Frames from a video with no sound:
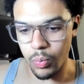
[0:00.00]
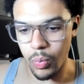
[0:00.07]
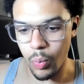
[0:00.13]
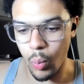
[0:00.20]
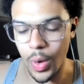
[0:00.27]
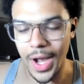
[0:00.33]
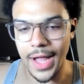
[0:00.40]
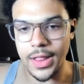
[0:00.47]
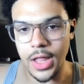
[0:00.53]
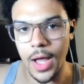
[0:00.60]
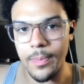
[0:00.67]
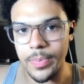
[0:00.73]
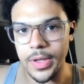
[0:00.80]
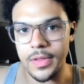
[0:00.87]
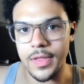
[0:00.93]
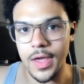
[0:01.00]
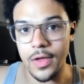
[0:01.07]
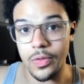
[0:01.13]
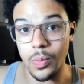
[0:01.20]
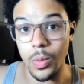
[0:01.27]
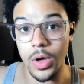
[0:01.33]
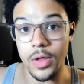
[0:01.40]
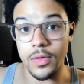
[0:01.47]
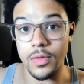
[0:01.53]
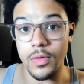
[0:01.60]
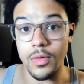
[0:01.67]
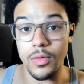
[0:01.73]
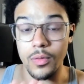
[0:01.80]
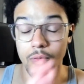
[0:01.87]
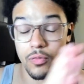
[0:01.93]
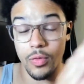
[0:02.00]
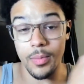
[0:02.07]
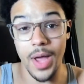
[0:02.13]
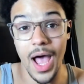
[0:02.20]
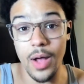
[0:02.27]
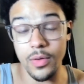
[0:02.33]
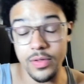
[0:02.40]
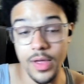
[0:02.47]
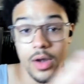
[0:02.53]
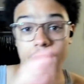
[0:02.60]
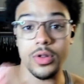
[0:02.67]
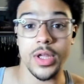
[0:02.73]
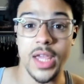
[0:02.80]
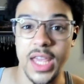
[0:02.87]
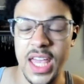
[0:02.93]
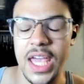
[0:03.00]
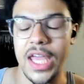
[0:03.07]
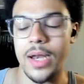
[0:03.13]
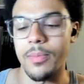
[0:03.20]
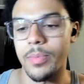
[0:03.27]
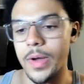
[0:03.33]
what I thought BTS was from an outsider looking in.